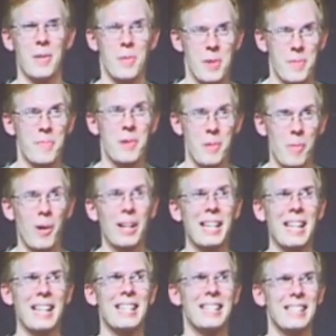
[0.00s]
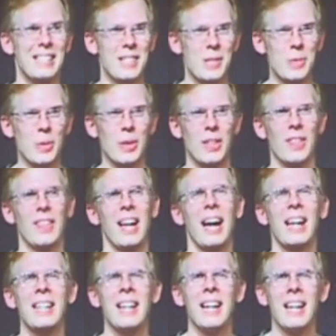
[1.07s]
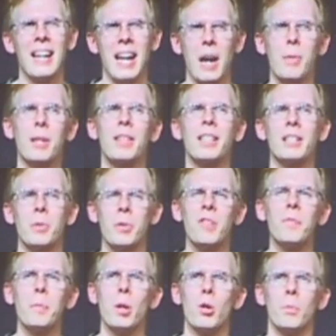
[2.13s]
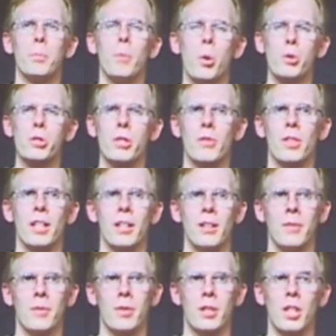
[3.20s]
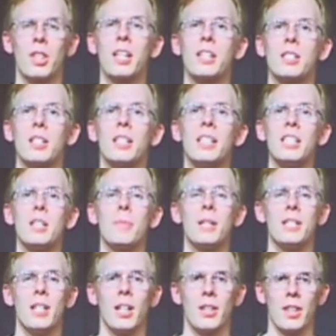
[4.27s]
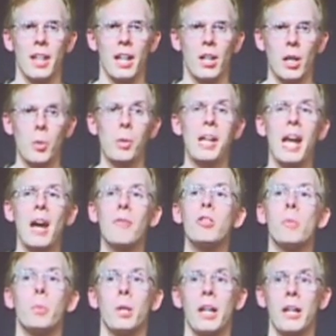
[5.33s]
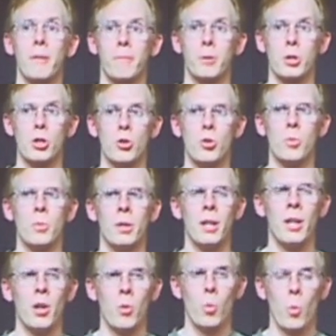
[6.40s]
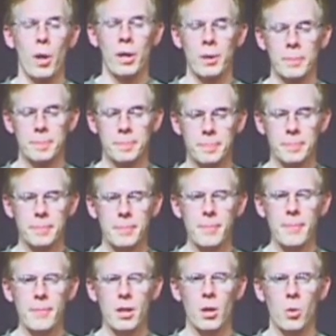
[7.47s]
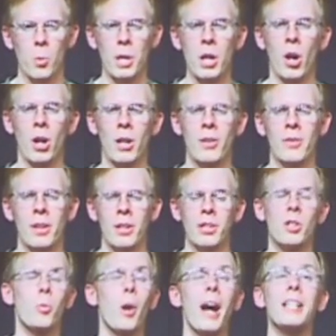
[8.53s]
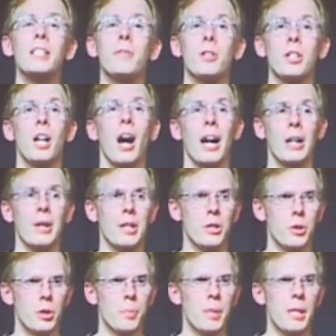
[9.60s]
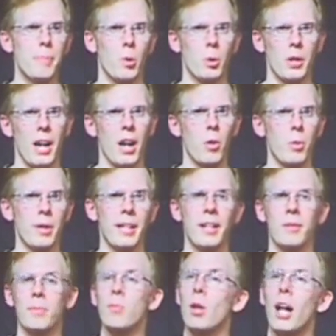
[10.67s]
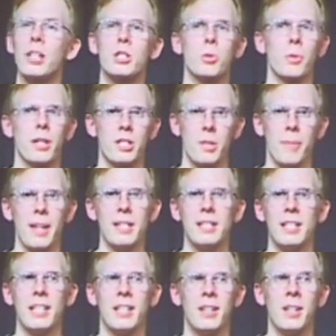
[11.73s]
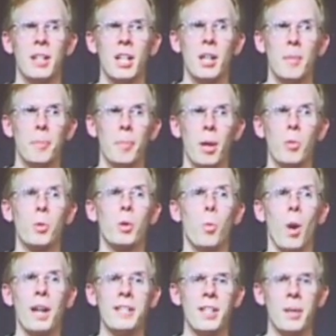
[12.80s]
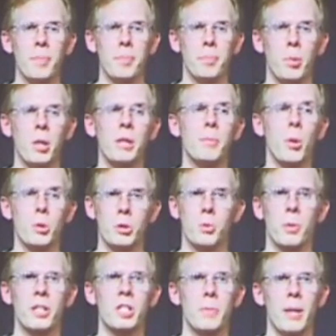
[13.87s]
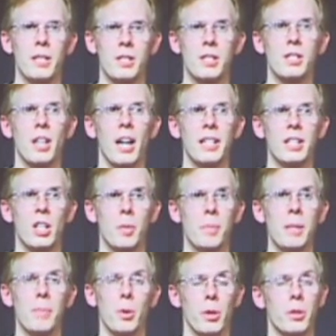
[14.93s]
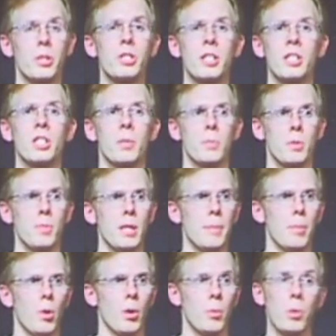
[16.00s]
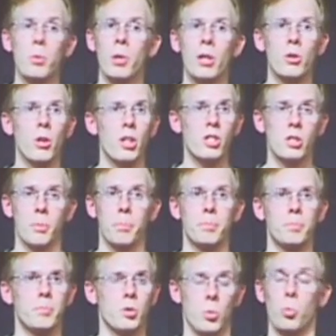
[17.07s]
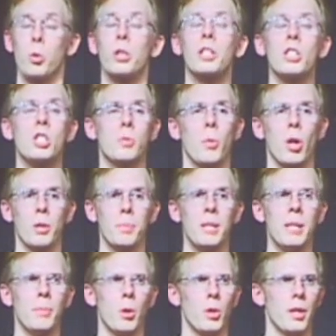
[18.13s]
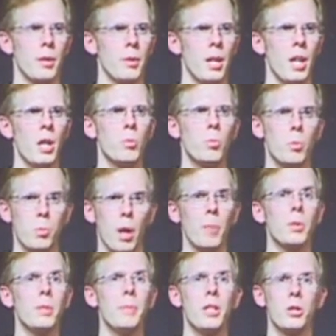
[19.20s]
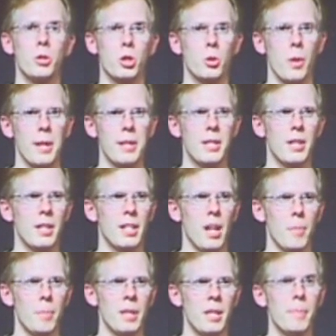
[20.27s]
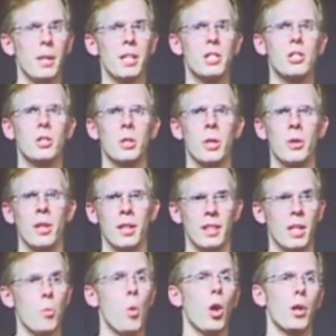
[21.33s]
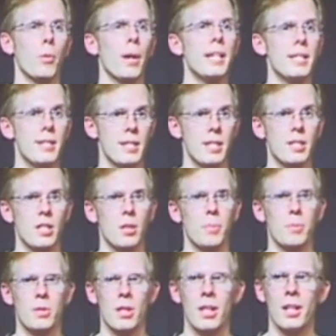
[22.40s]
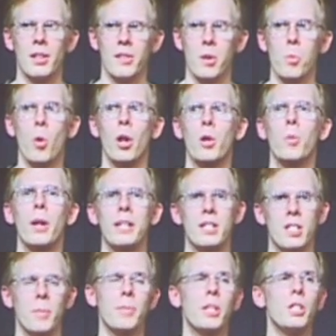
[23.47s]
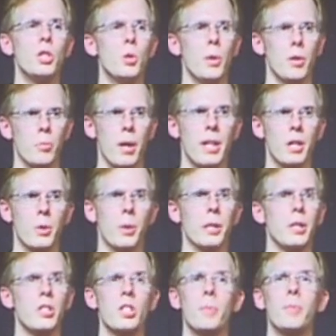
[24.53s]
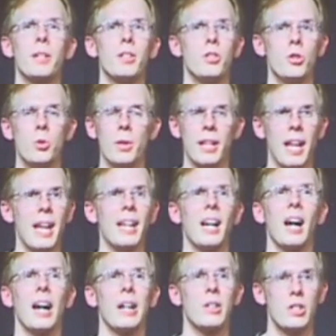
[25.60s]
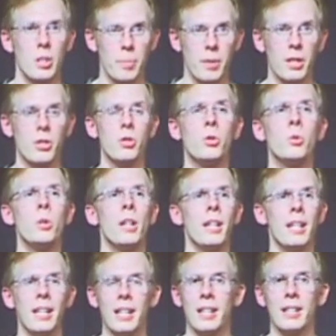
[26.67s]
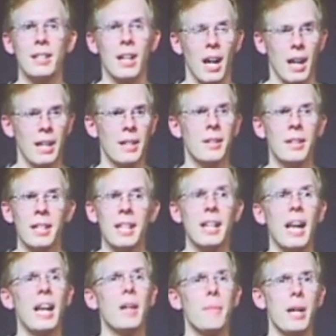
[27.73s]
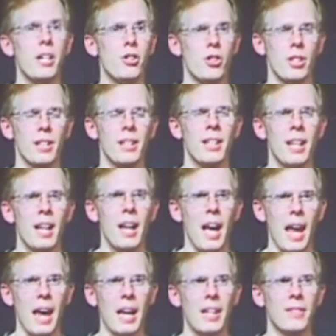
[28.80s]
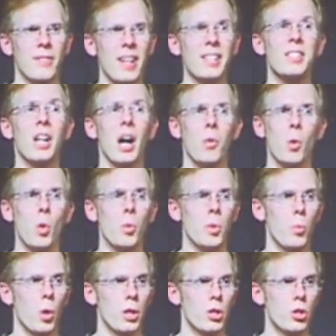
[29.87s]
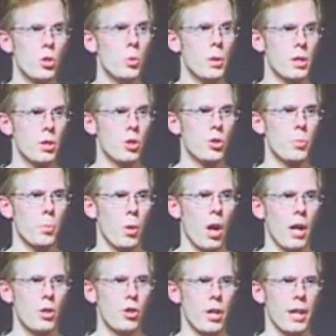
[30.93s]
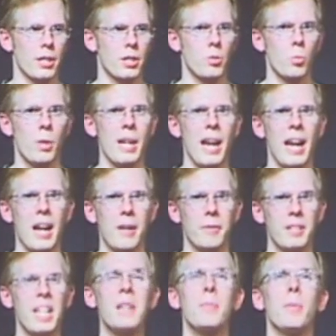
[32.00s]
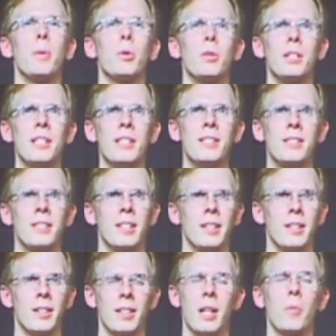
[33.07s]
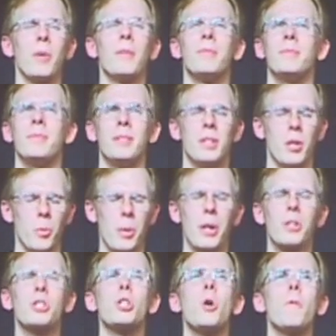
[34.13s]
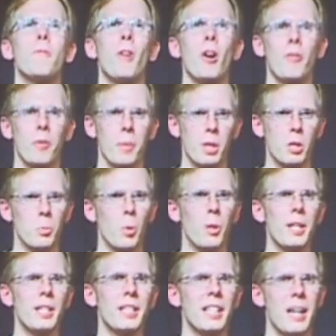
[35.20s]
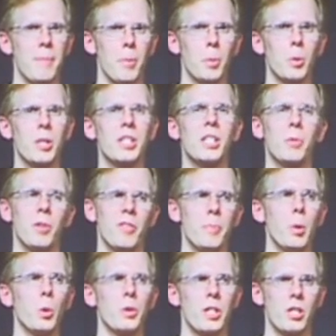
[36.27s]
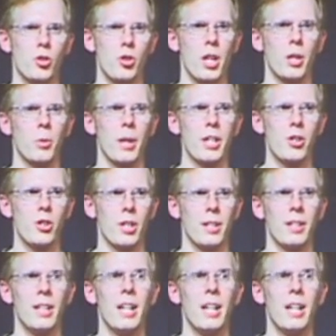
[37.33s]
We want to get it done sooner than that. And we think that we've built most of the things that need to be done there. And we have the plan for Doom, where we're actively hiring good people now. We get lots of resumes in, but we wind up putting most of the resumes aside that are people that are systems people. And we run across some really smart people that would probably be a good credit to the company, but it's clear that they want to write systems. They want to write something new in rendering, or something new in AI, or something new in animation. And that's not what we want to do with the Doom project. We have capabilities that we are so far from exploiting the capabilities that we built this generation.